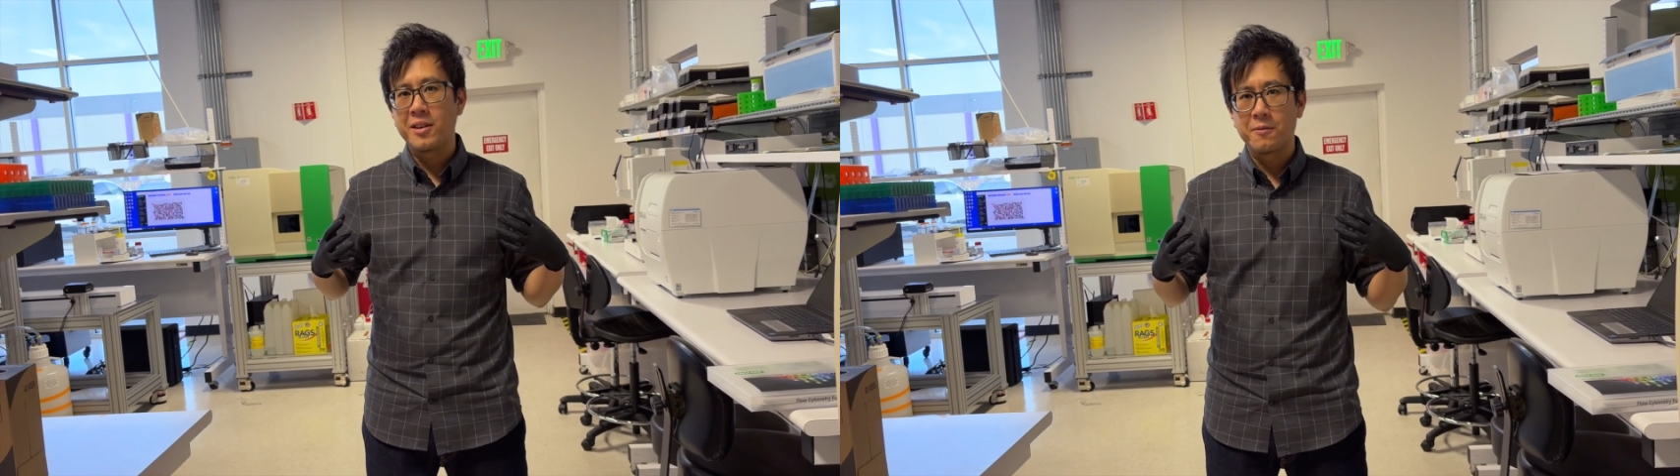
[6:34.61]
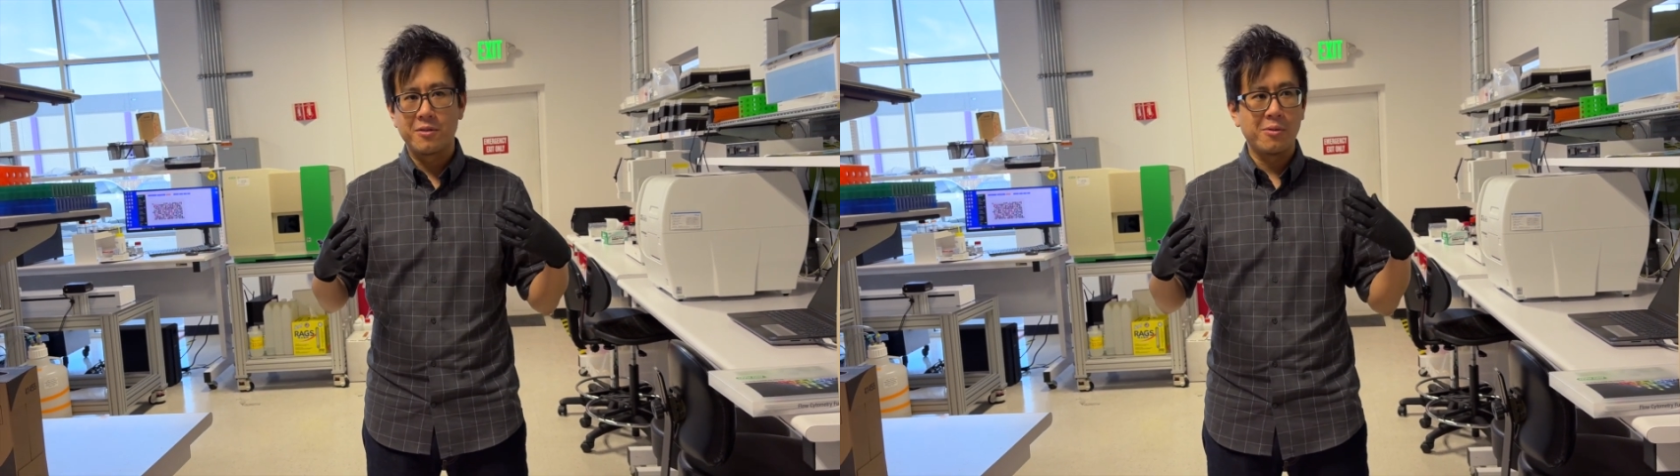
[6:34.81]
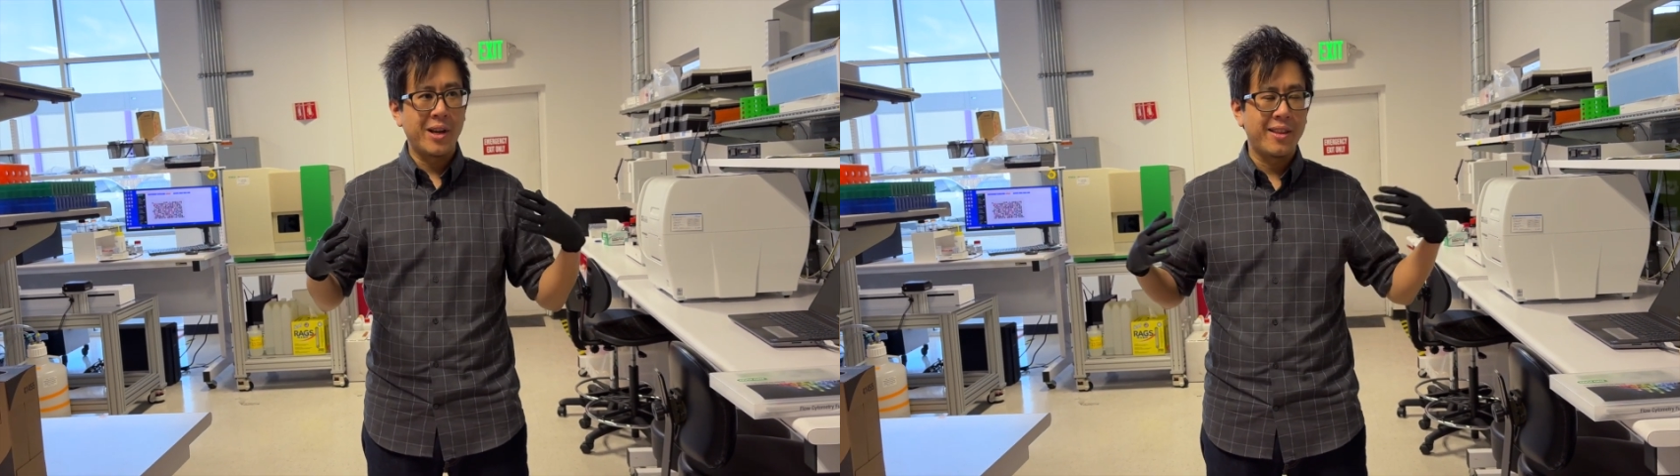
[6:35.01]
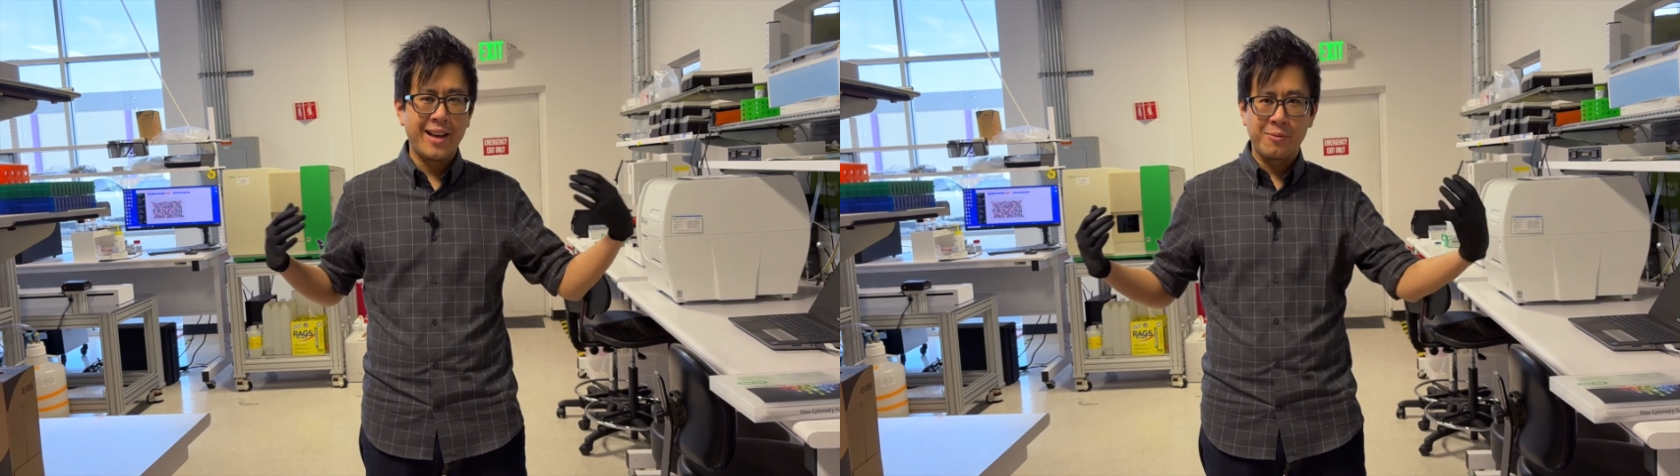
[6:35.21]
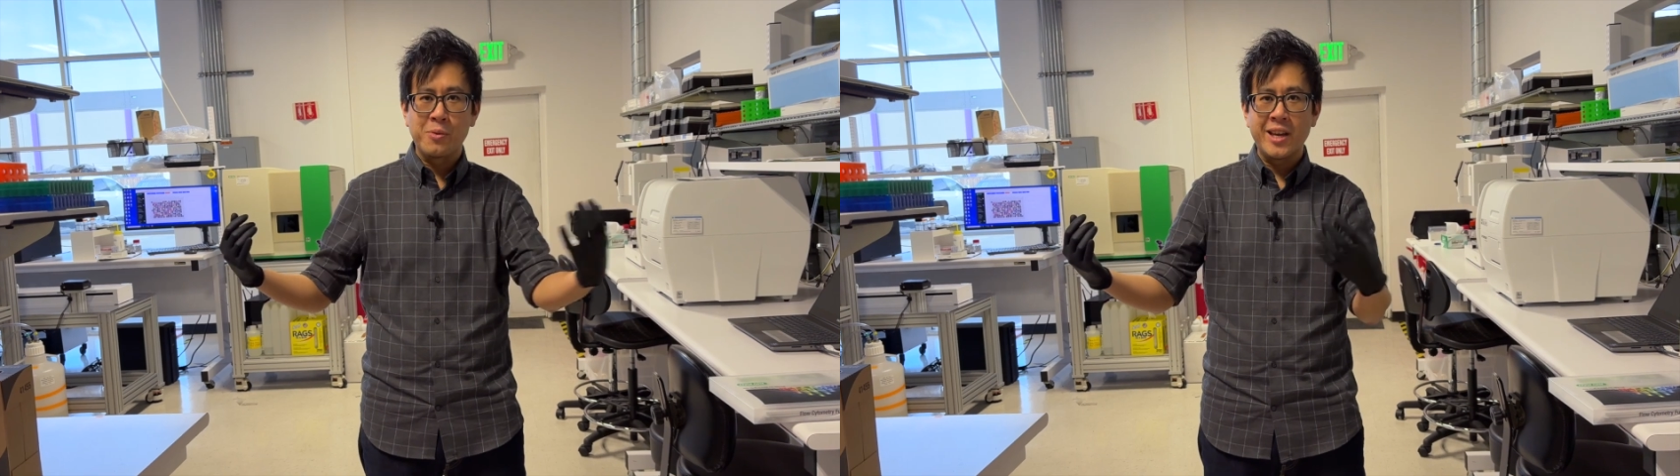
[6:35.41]
for the way
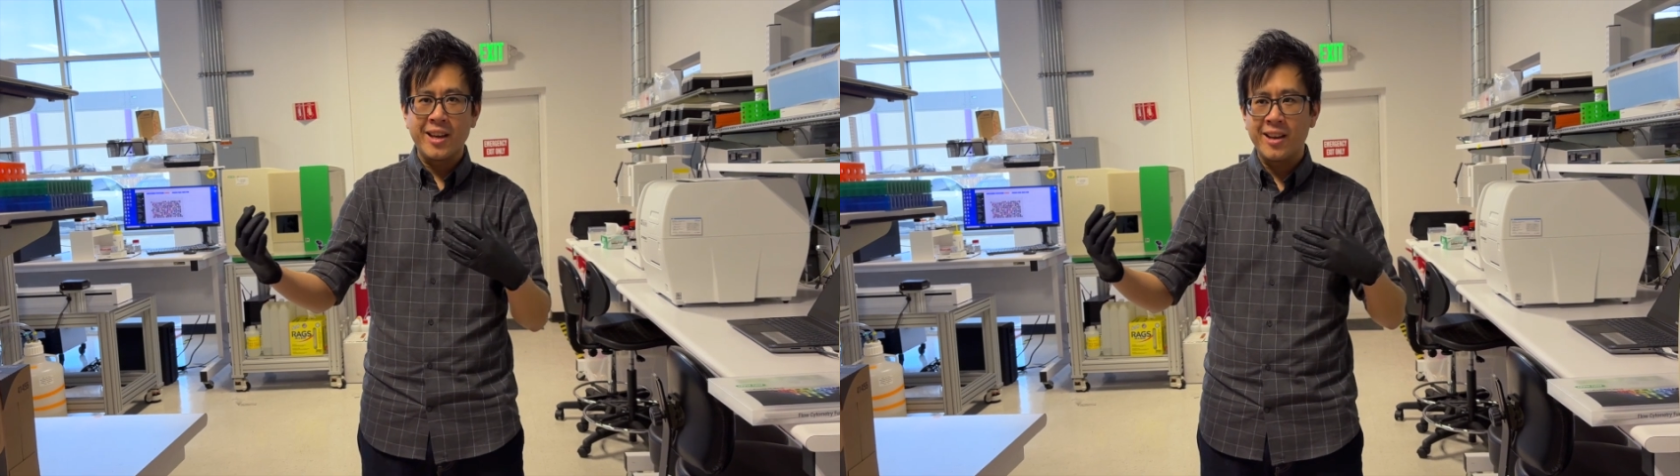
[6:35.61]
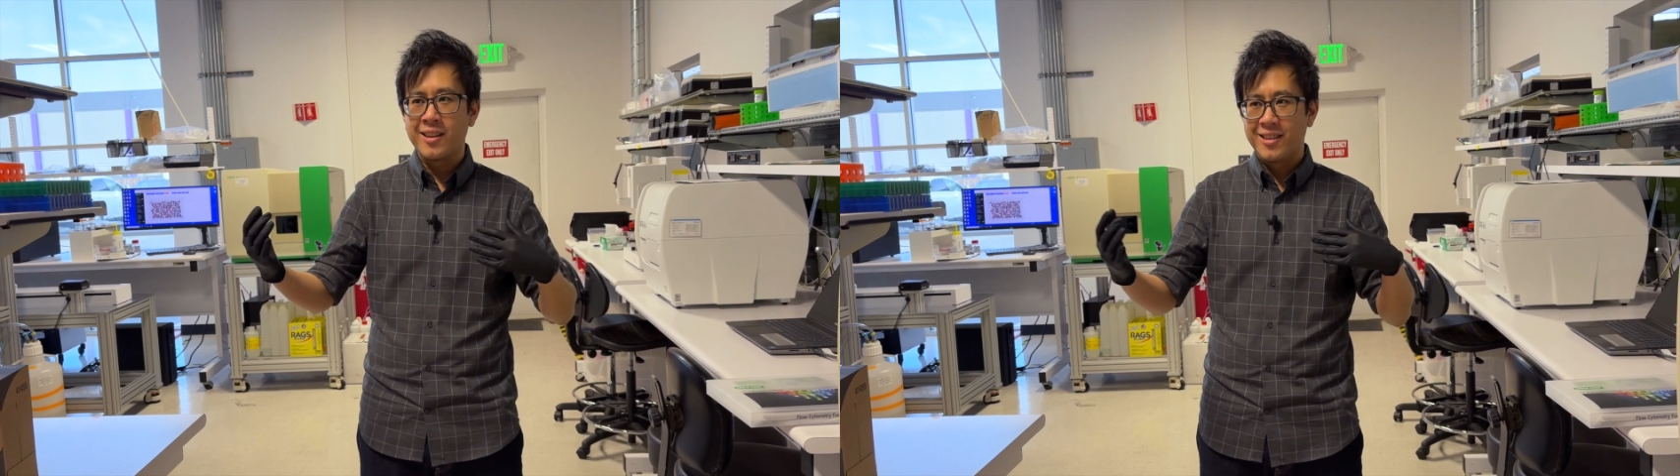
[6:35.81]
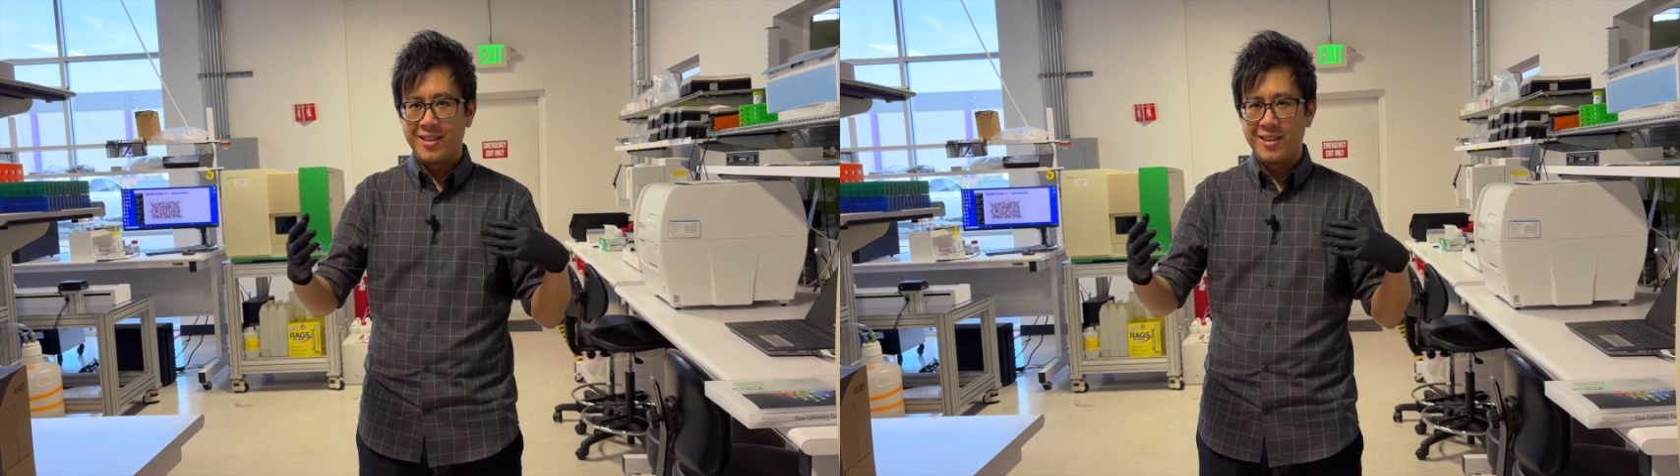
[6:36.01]
that we,